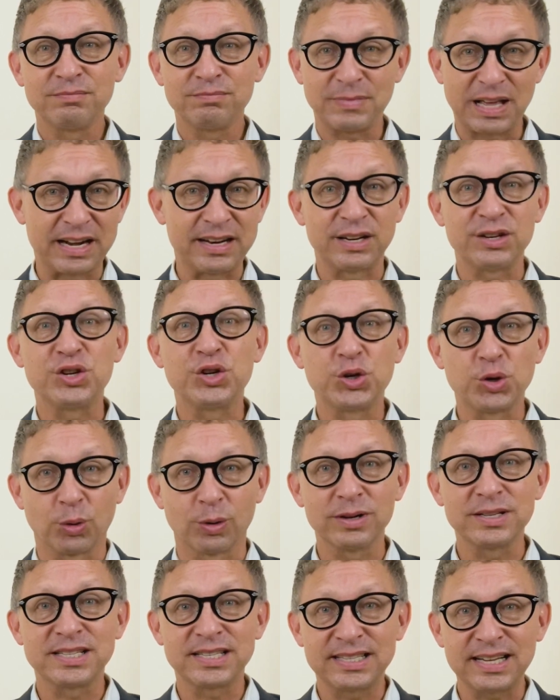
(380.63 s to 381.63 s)
that is,
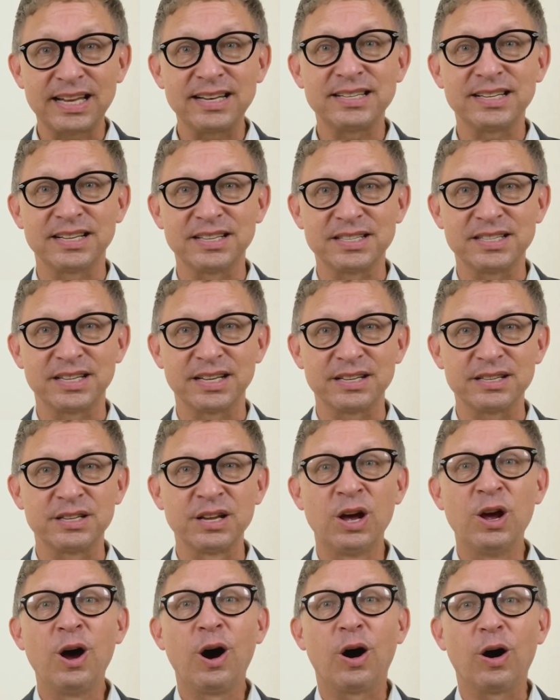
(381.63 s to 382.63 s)
short sentences,